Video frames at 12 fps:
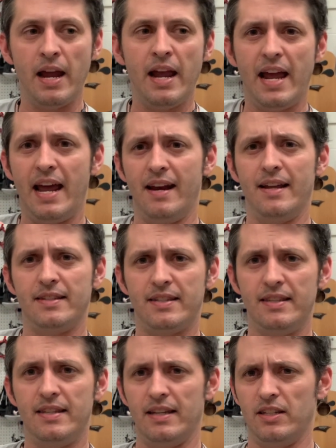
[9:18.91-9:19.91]
And it's
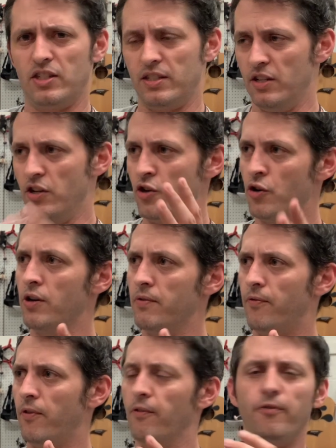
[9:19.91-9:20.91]
this Nerf
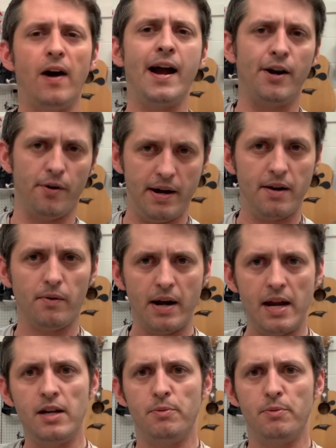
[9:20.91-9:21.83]
firing range,